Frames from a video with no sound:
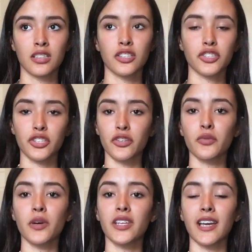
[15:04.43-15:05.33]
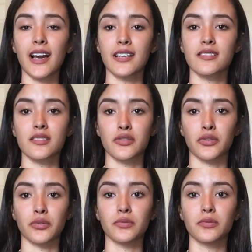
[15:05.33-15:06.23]
you're the one that has
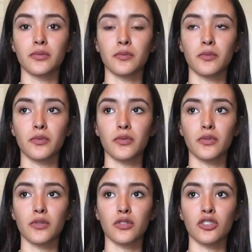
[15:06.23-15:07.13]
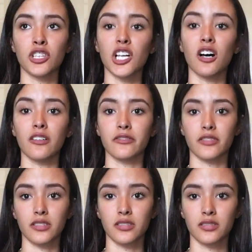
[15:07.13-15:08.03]
to love